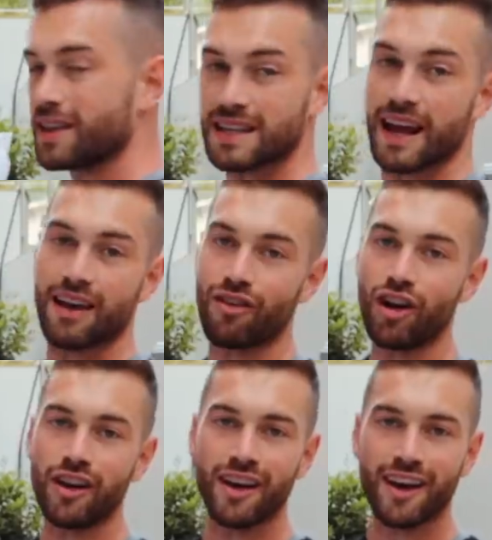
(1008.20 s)
this layer
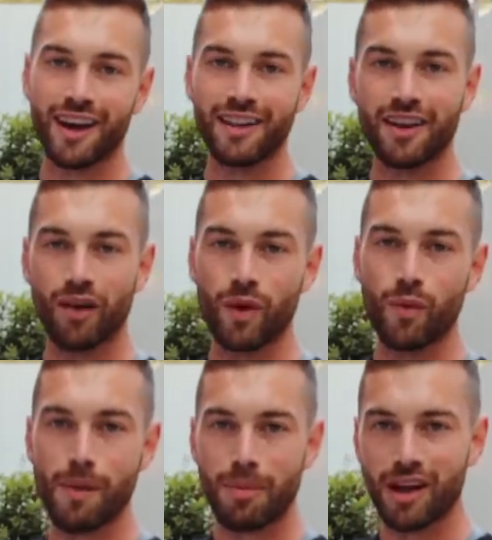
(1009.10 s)
on and we're
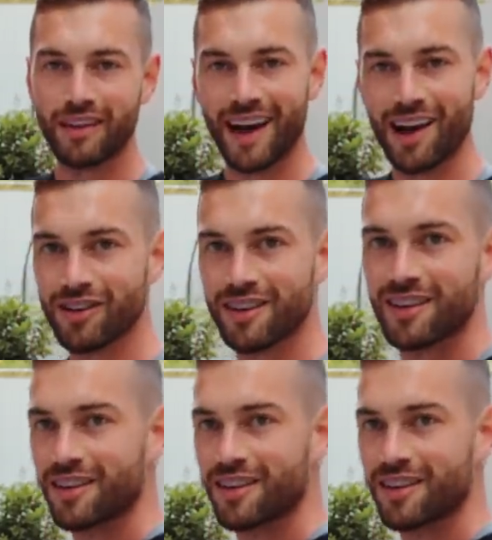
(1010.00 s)
one plant down.